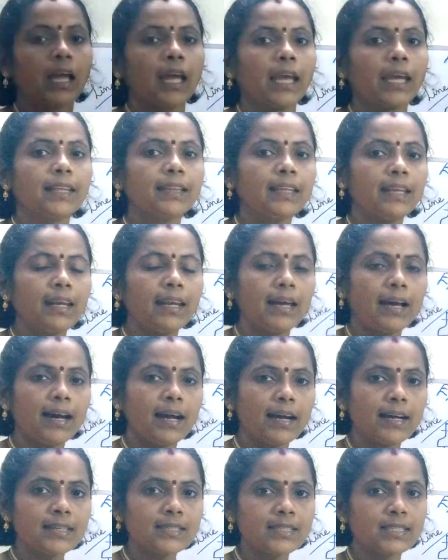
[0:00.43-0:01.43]
In the
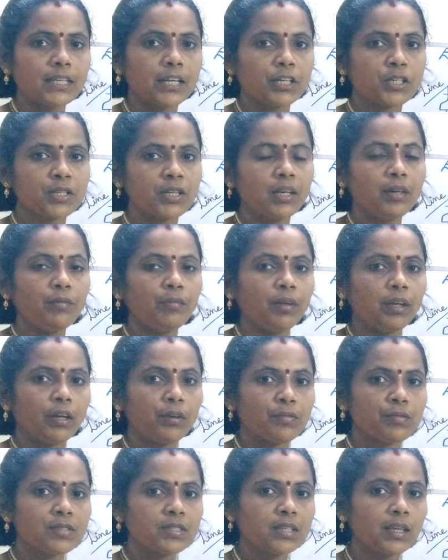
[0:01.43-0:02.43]
last session, we
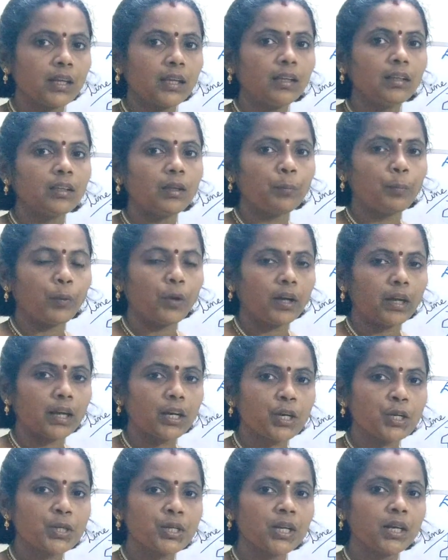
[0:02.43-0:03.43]
have seen the
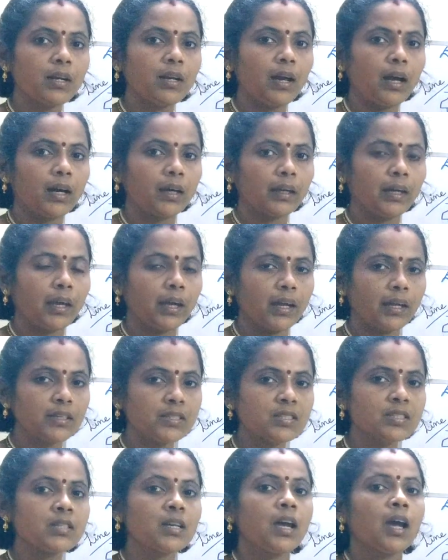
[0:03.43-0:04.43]
protection
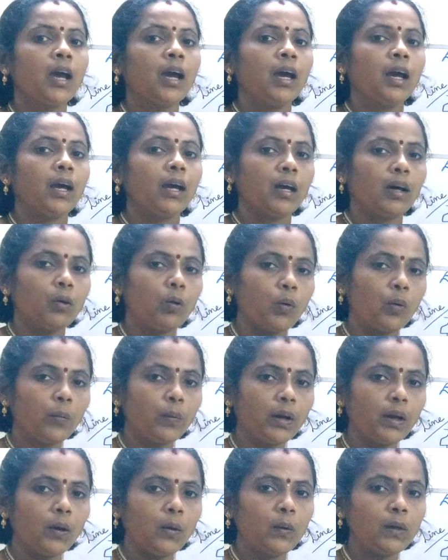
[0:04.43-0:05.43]
against over
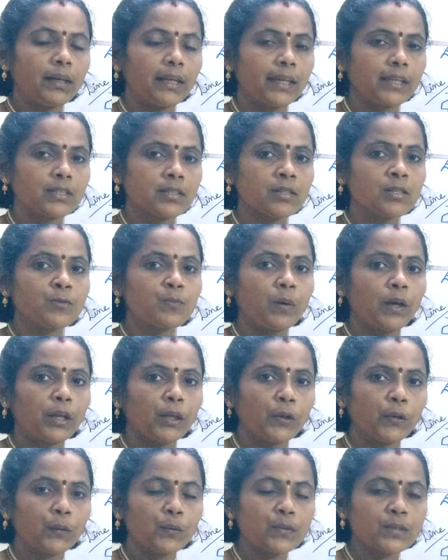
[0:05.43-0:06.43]
voltages by
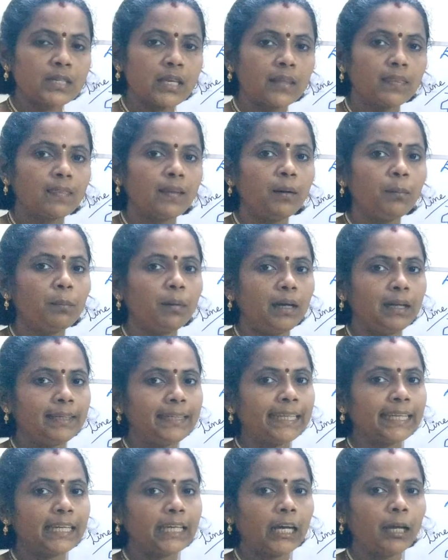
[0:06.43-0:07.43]
using the
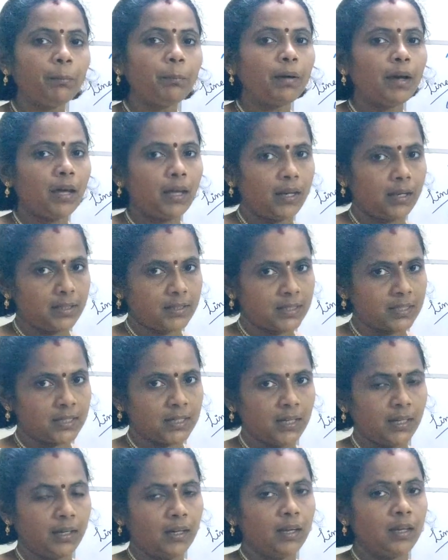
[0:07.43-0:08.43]
multi-gap
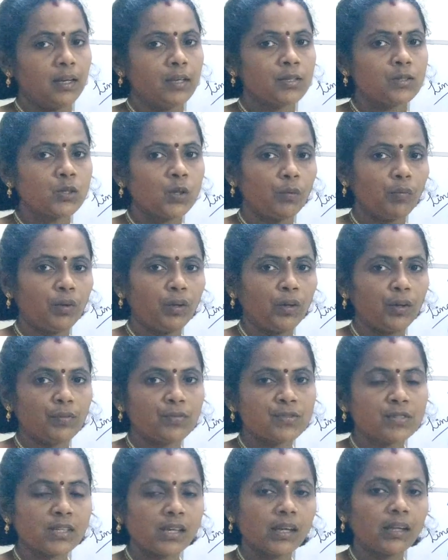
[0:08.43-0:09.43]
arrestor. So, we have
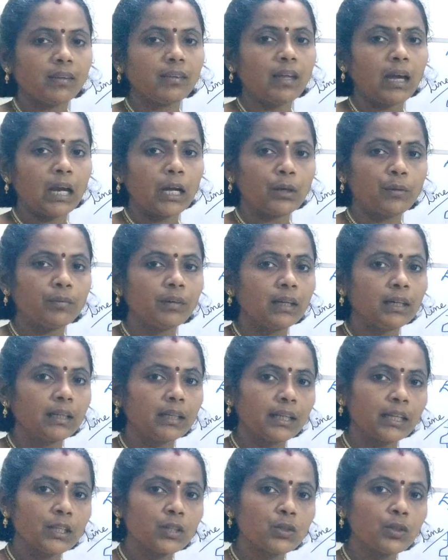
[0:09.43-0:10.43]
seen the
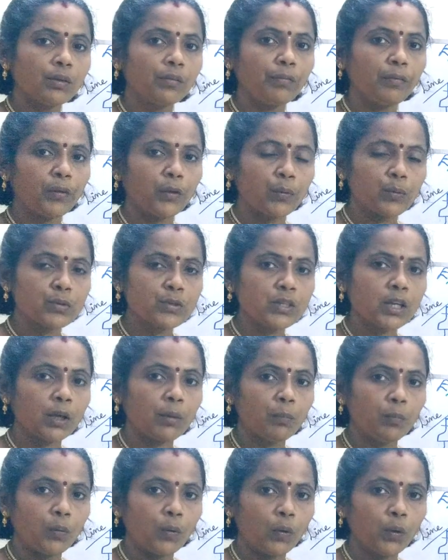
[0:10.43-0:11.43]
advantage of
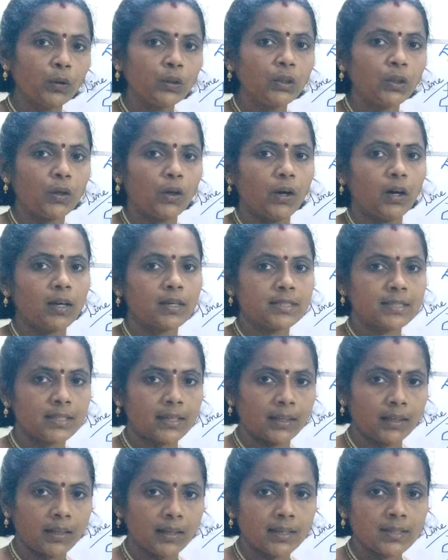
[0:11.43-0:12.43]
using both your
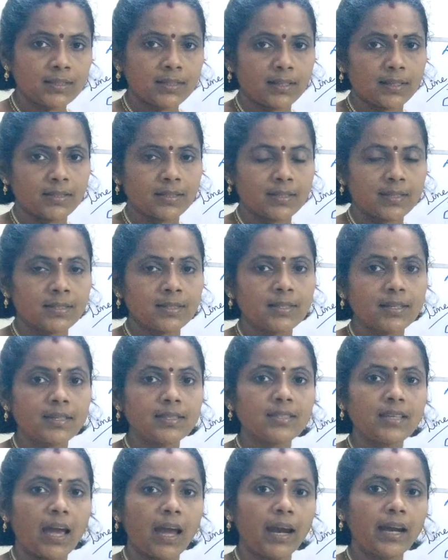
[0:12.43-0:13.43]
series
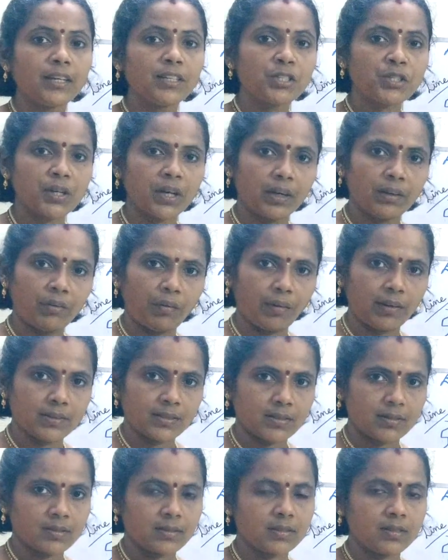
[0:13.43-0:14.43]
resistance and shunt
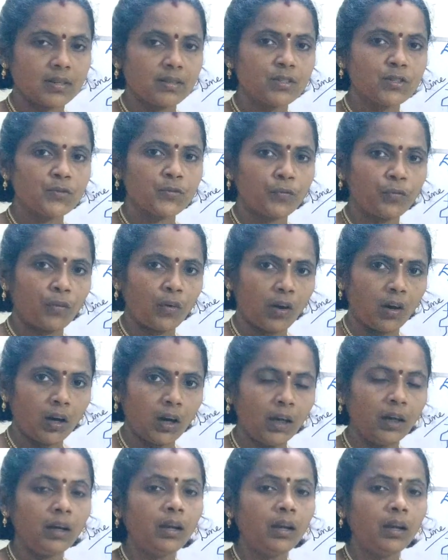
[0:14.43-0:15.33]
resistance for